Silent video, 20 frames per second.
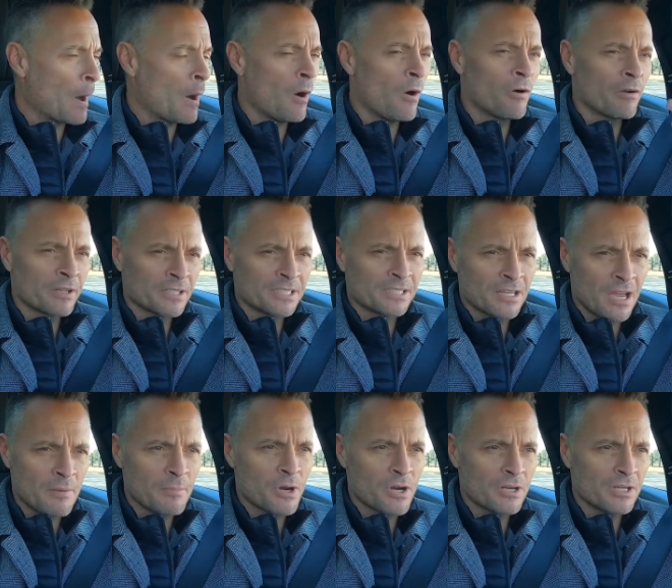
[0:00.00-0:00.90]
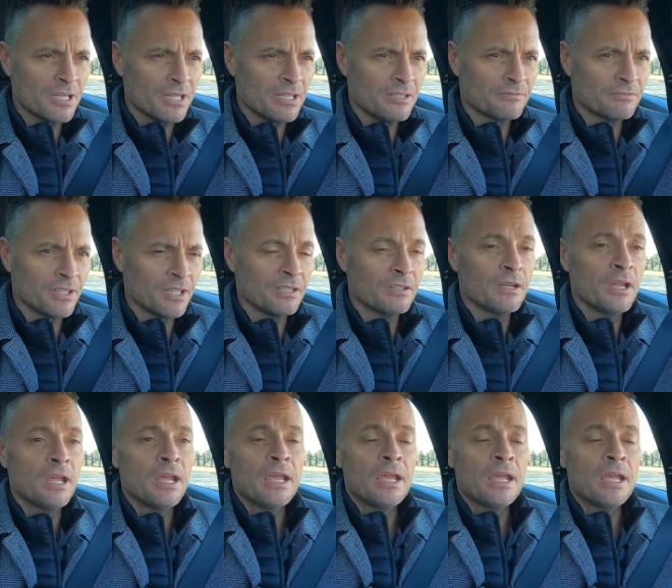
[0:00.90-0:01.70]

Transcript: on a summer evening.